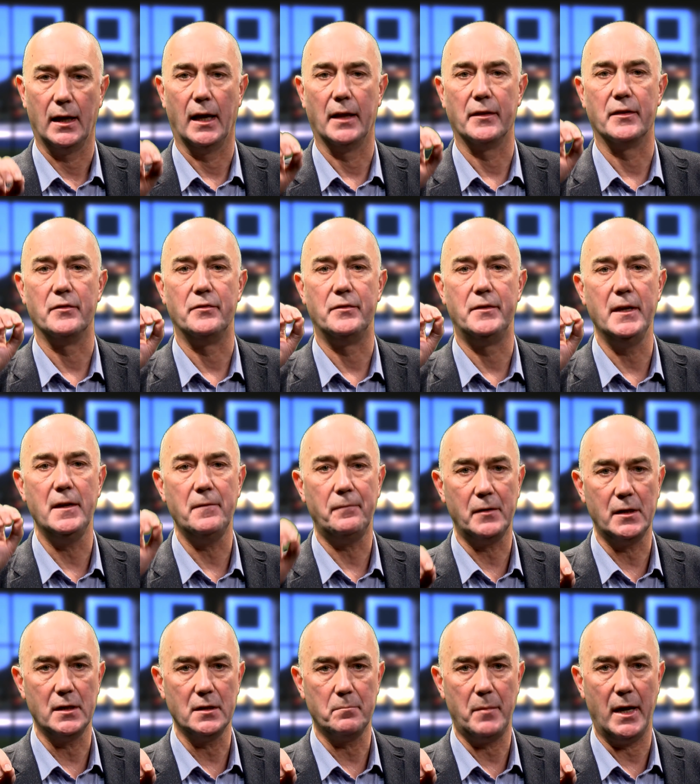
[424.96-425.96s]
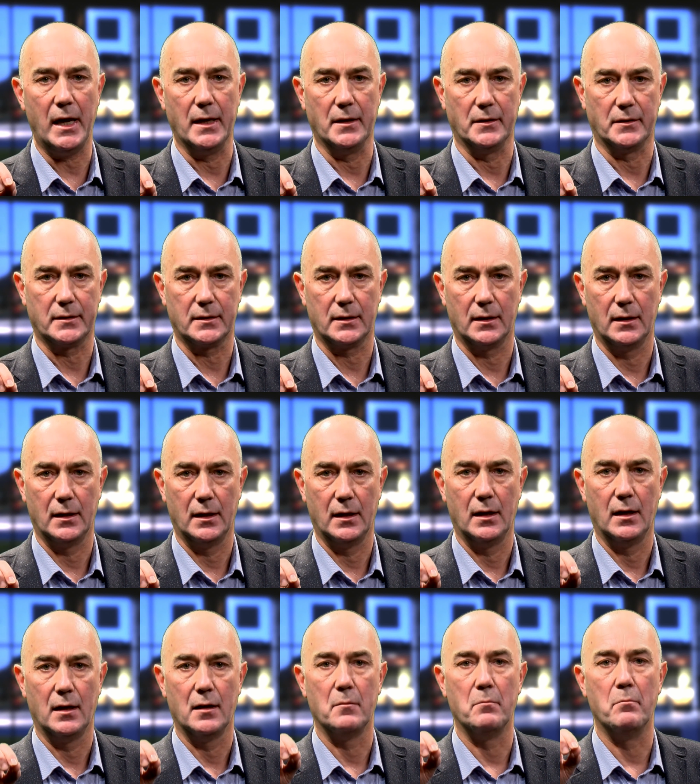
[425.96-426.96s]
and the different bands,
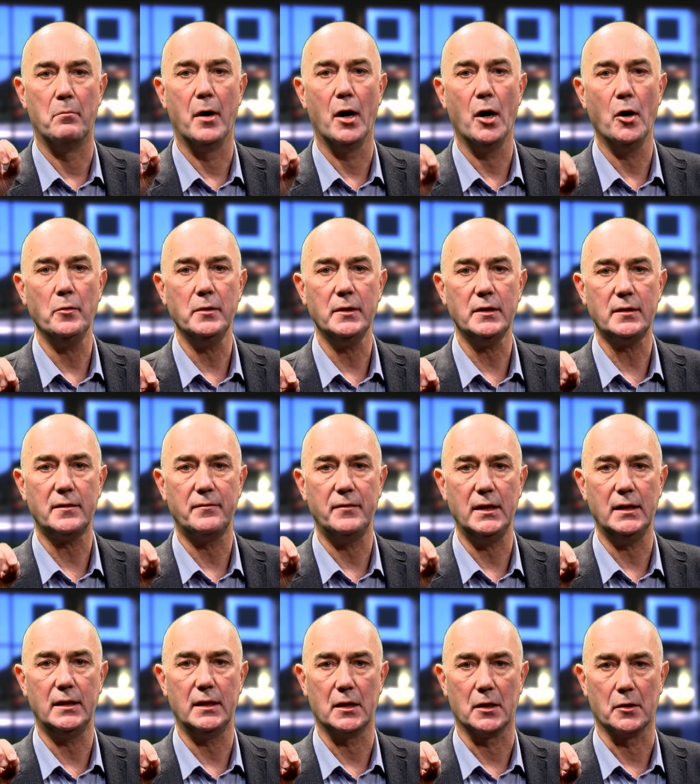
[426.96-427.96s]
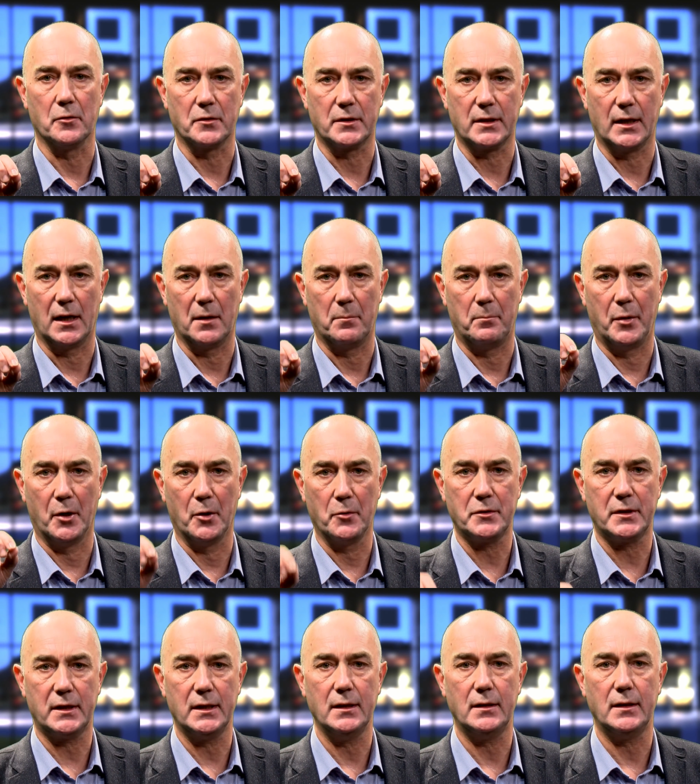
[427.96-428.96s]
bonus videos are
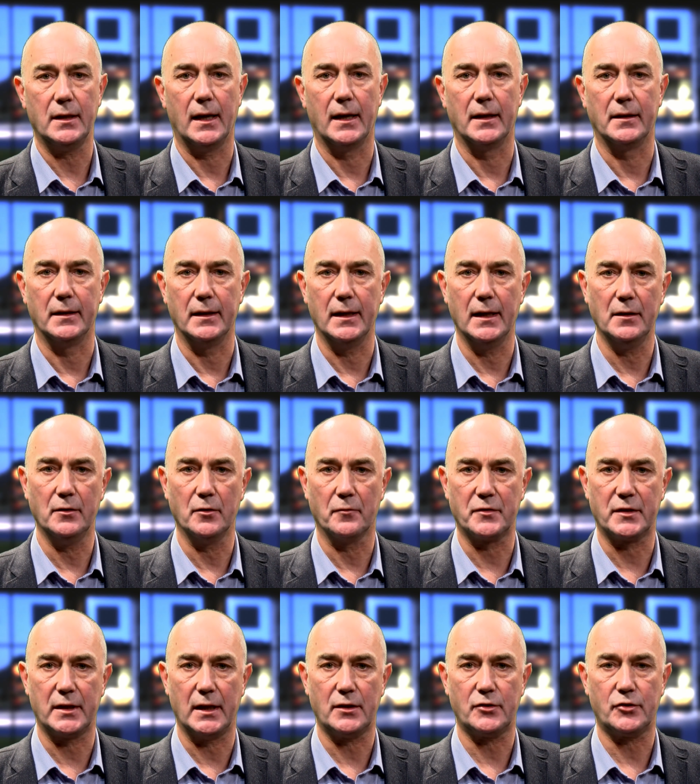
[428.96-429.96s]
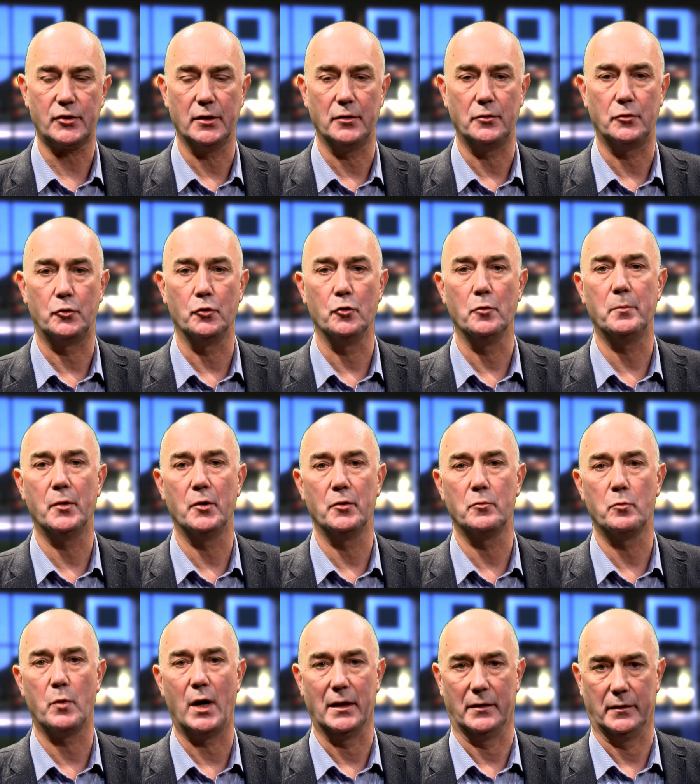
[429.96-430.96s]
posted at the end of section
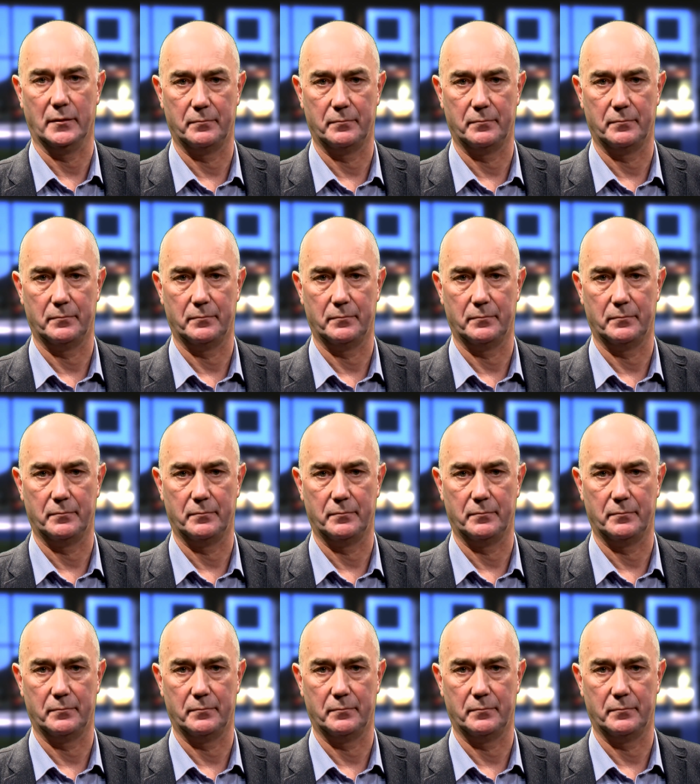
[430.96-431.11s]
2.1.